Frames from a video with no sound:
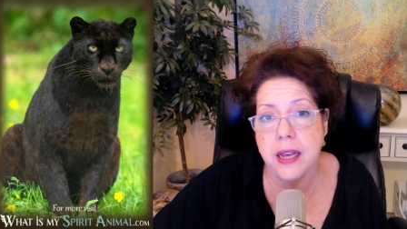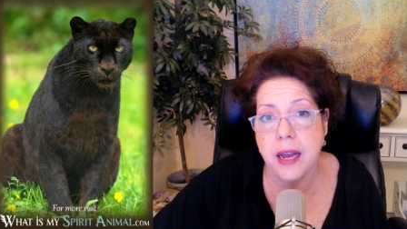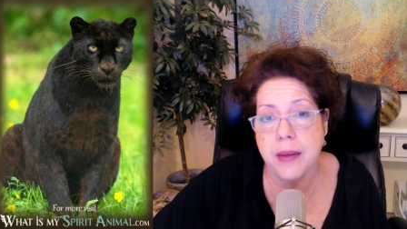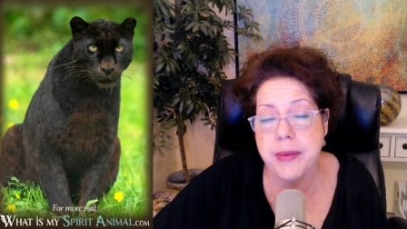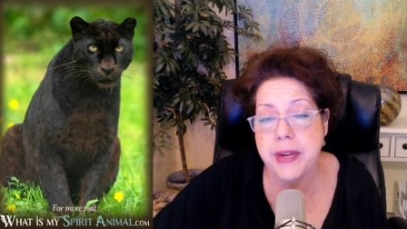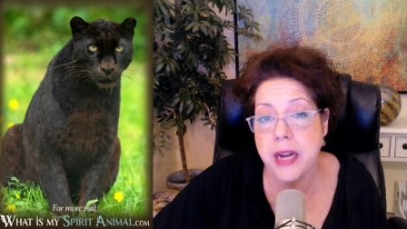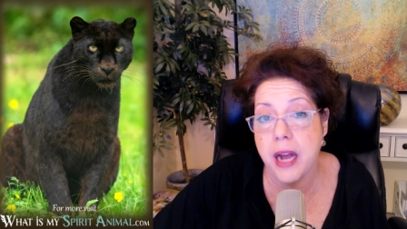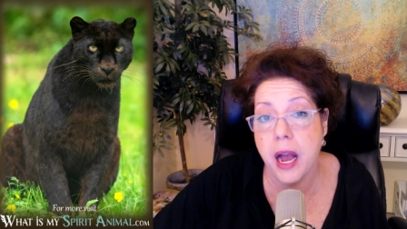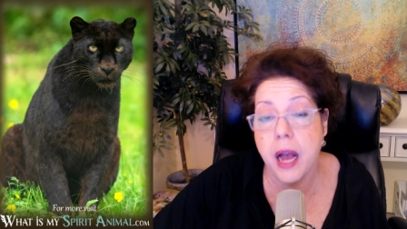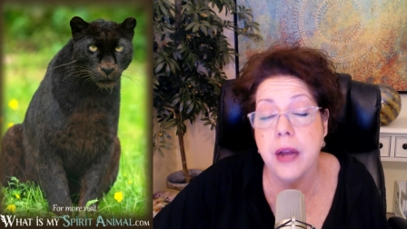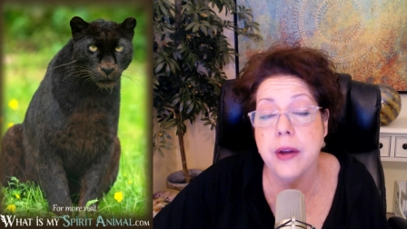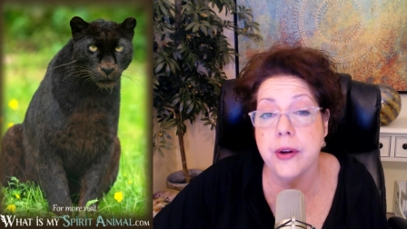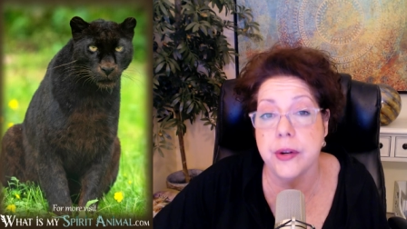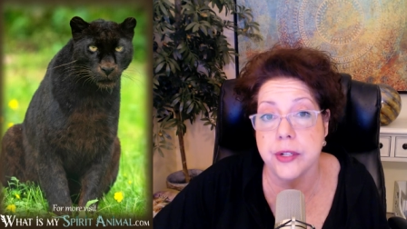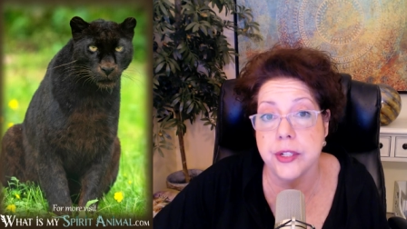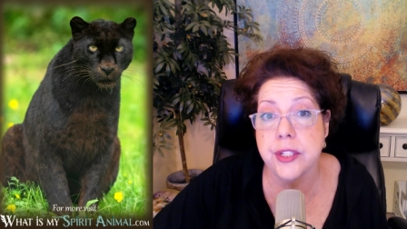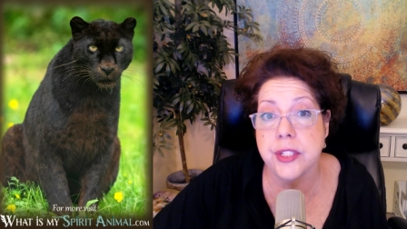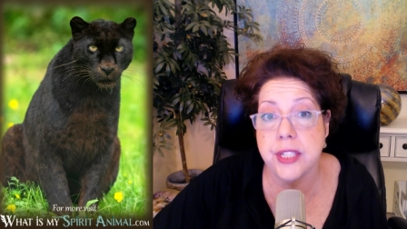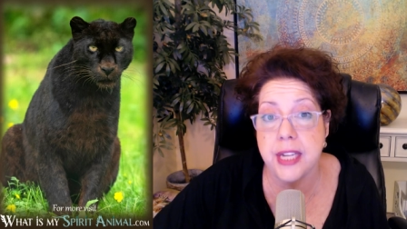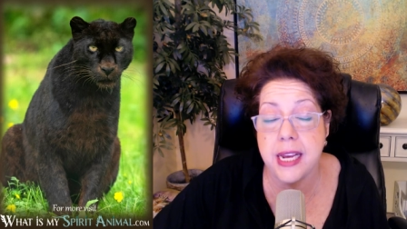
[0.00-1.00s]
I mean, I
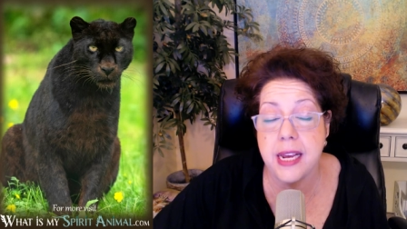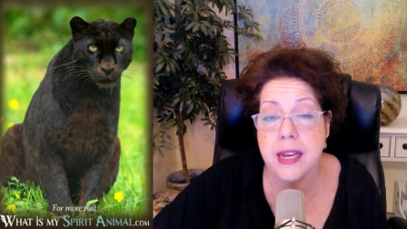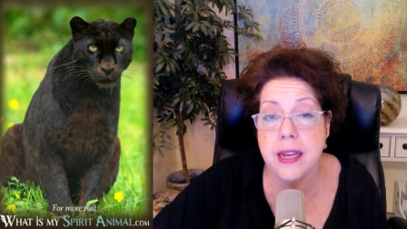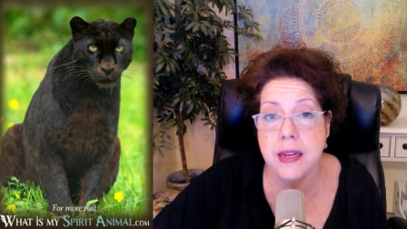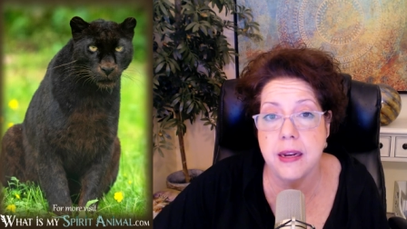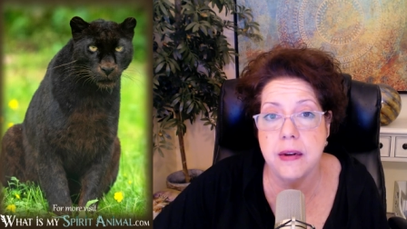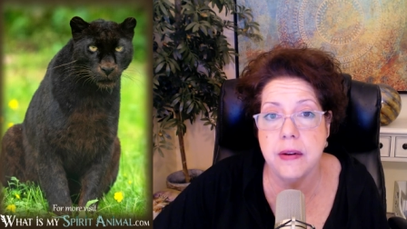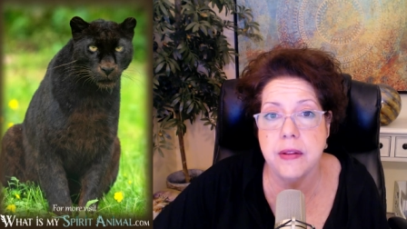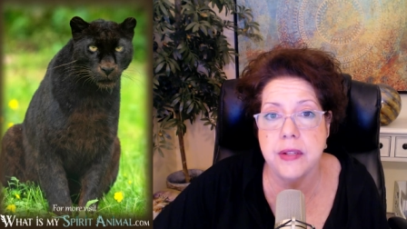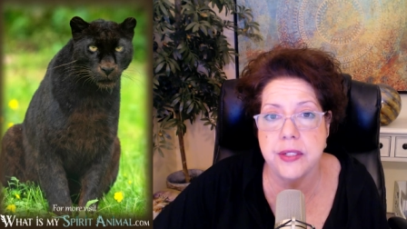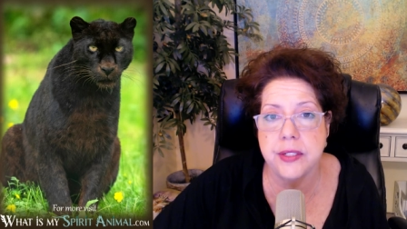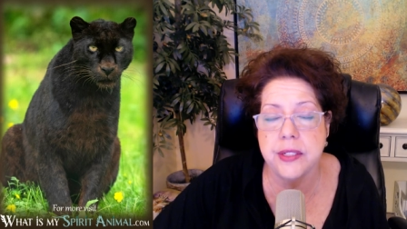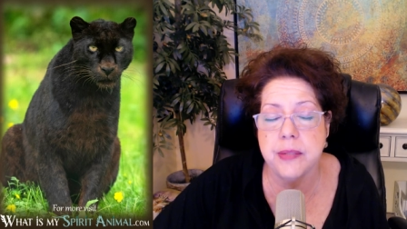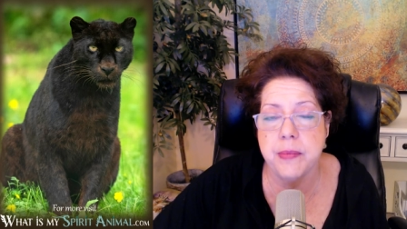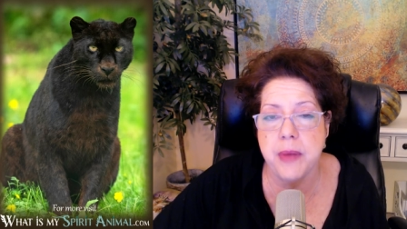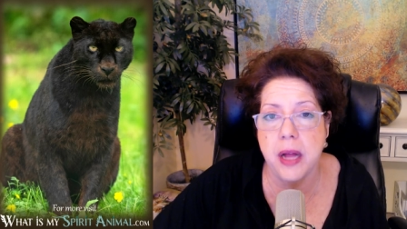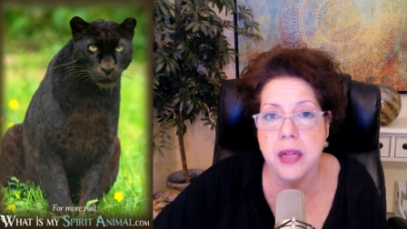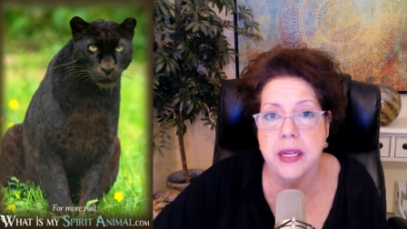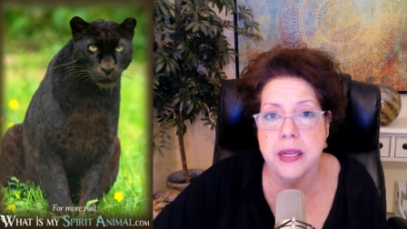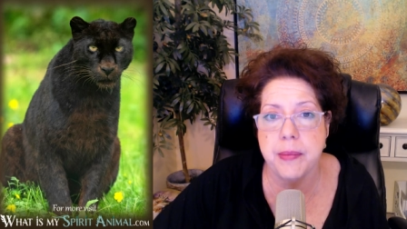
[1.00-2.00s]
understand the
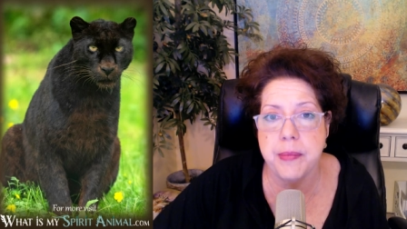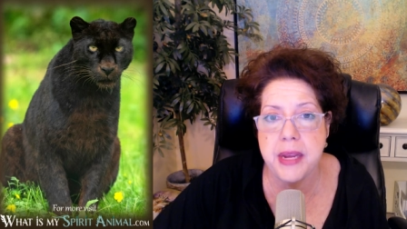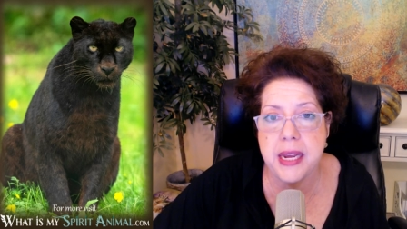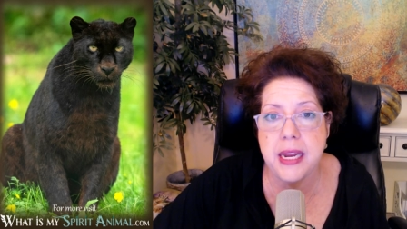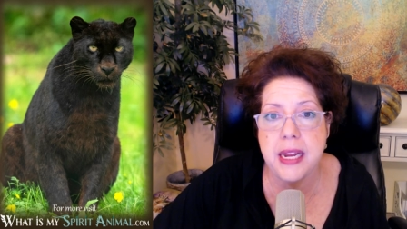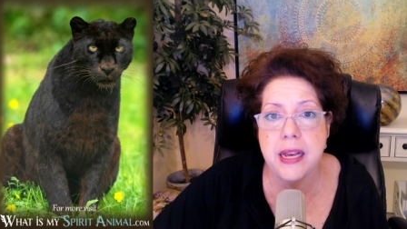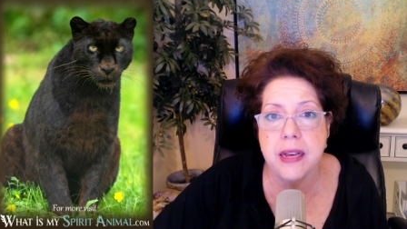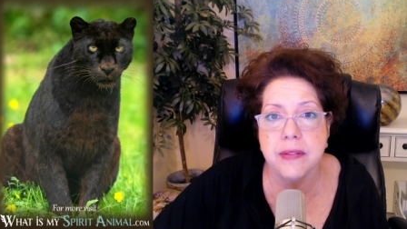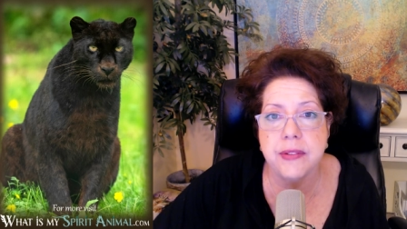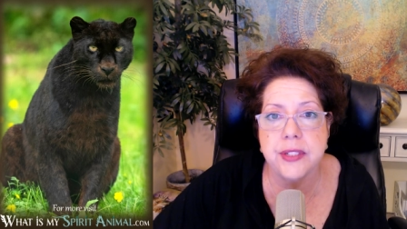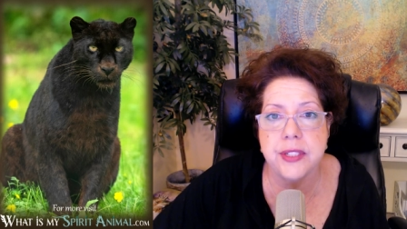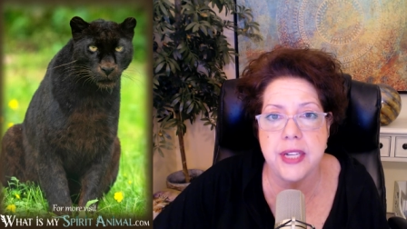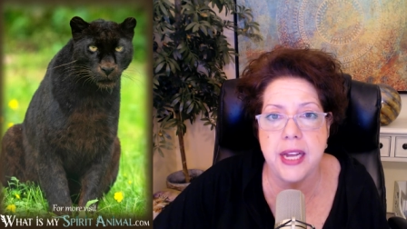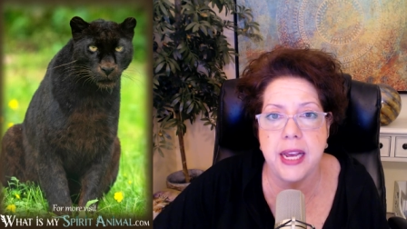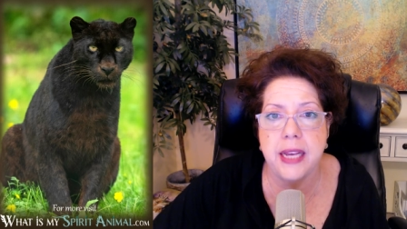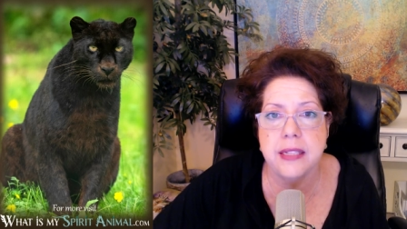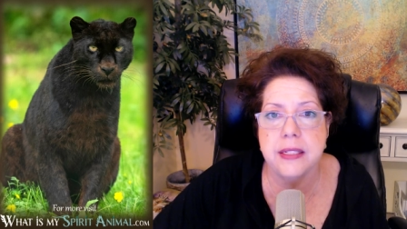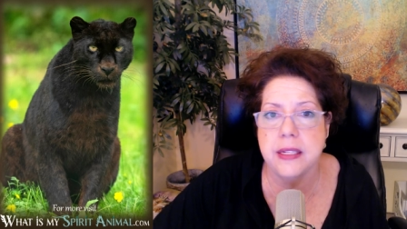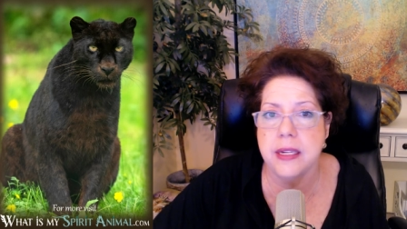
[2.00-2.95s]
symbolic meaning of snakes,